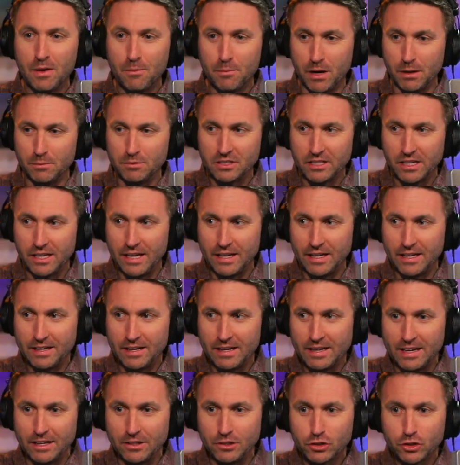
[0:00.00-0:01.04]
but I'm
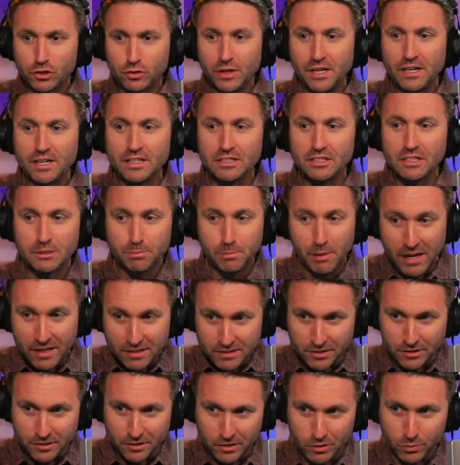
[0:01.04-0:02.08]
saying in treated
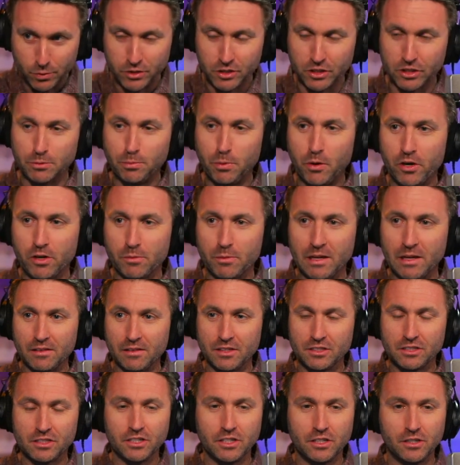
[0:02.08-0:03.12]
spaces, which is part
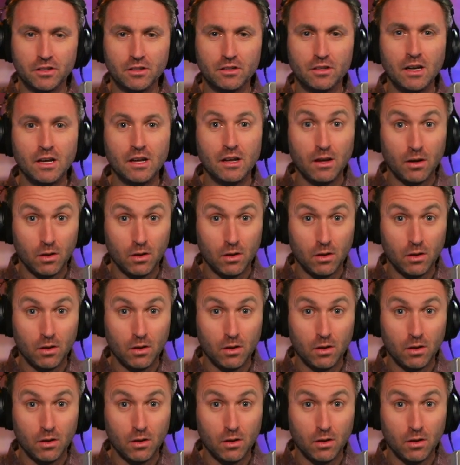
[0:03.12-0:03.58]
list here,